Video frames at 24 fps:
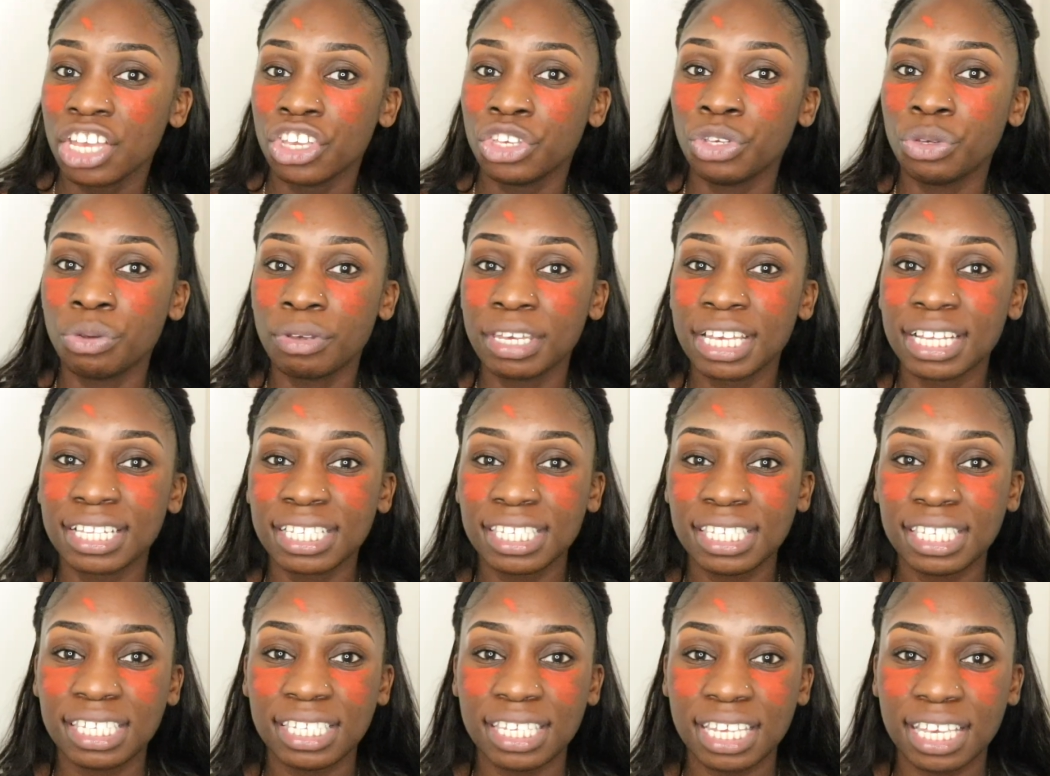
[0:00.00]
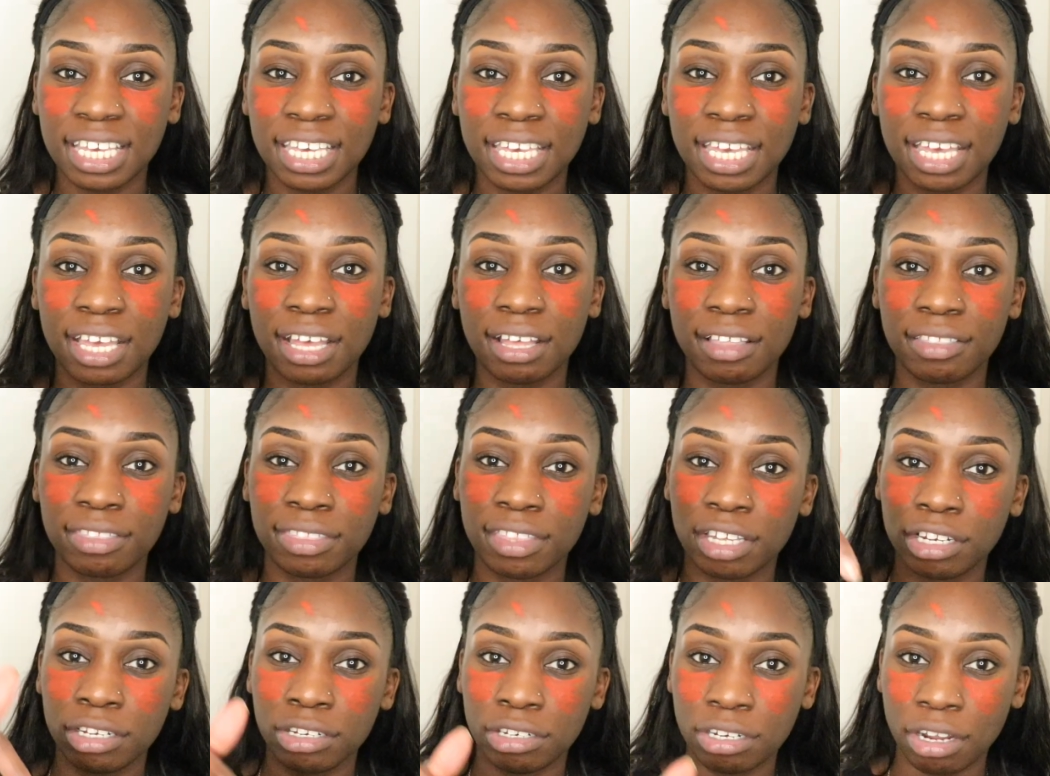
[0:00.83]
you can see
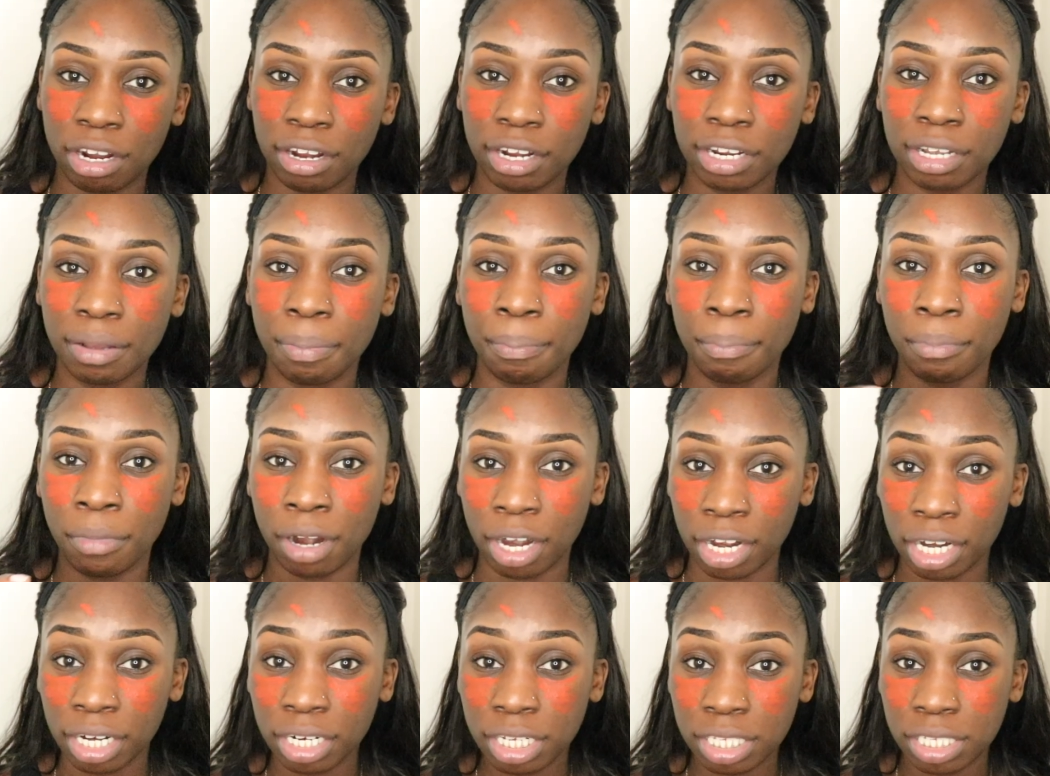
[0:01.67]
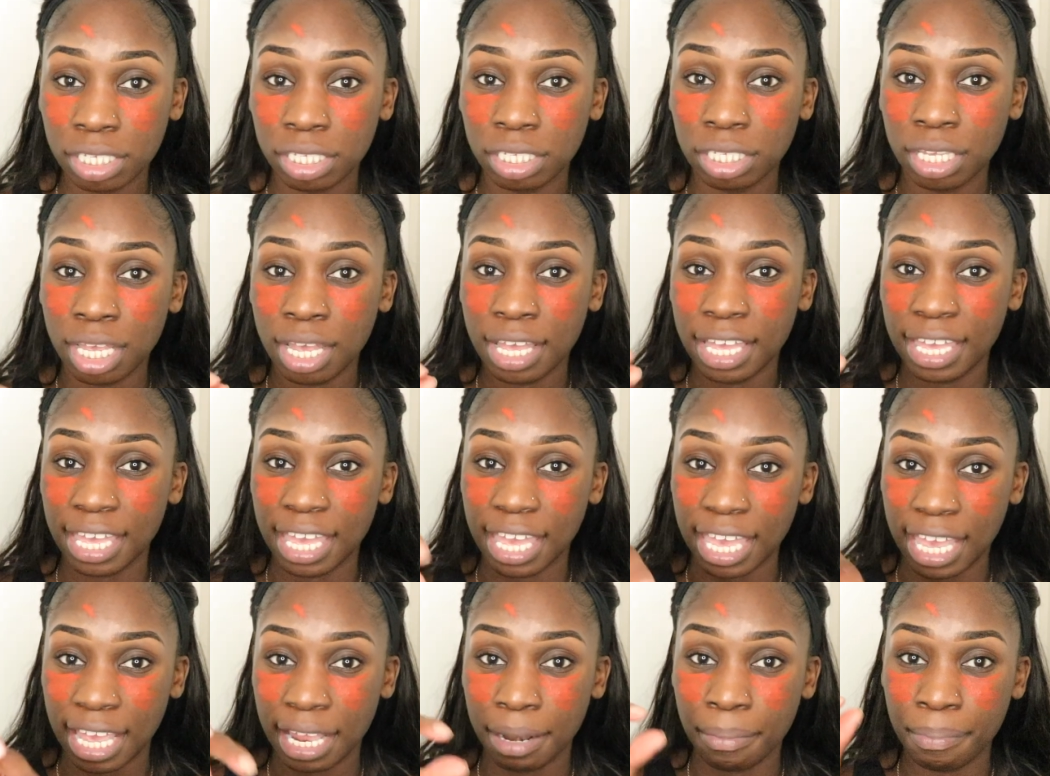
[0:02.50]
the dark marks
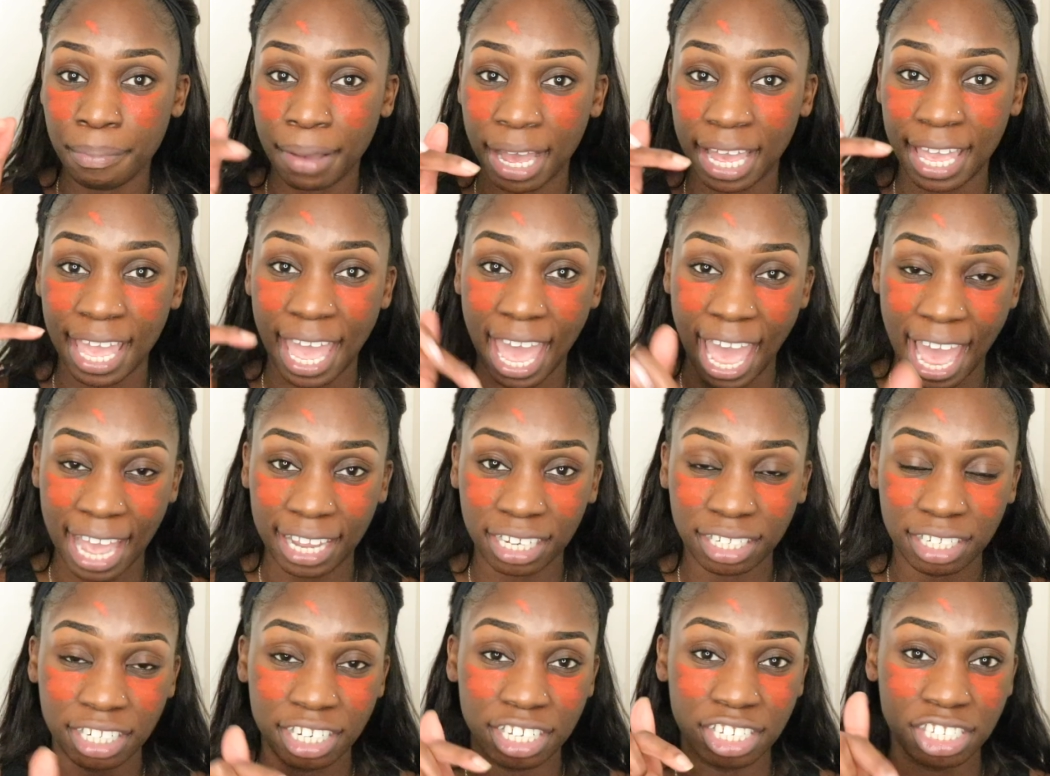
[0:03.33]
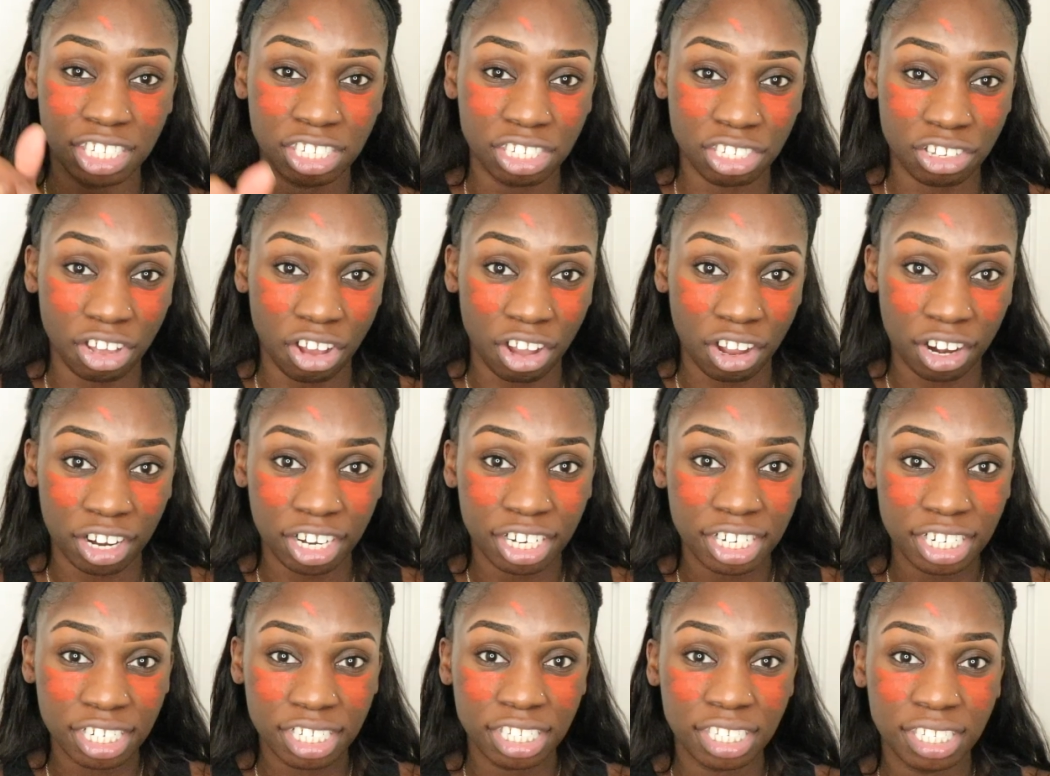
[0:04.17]
in my acne
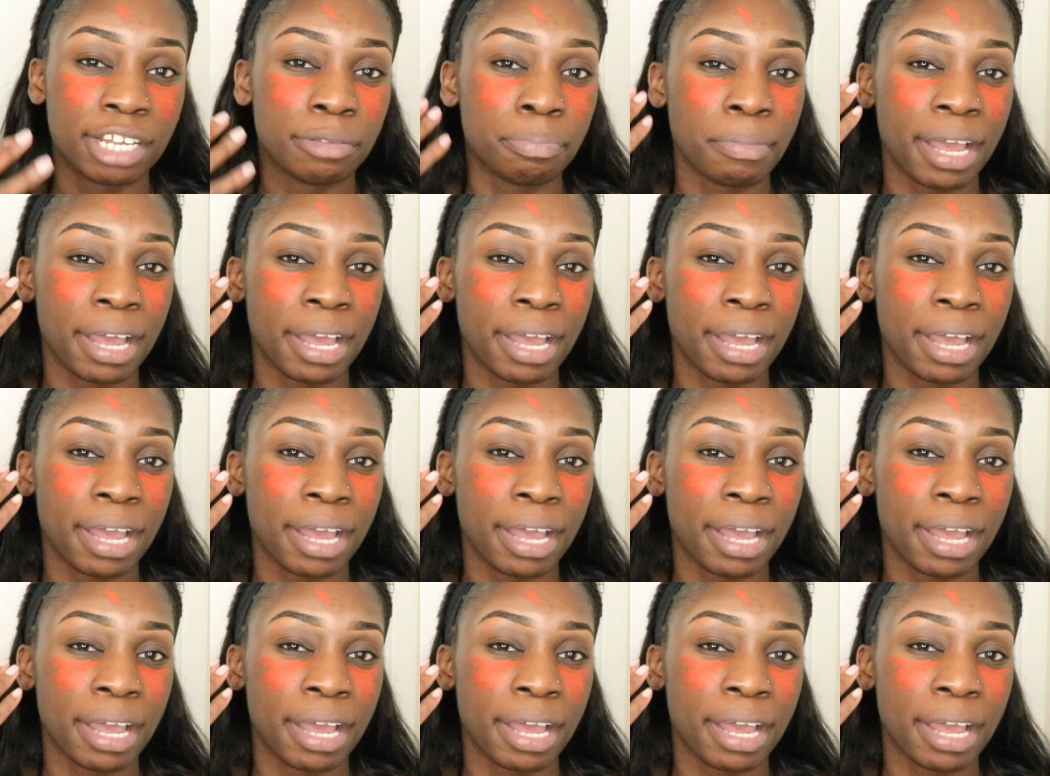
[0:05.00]
scars.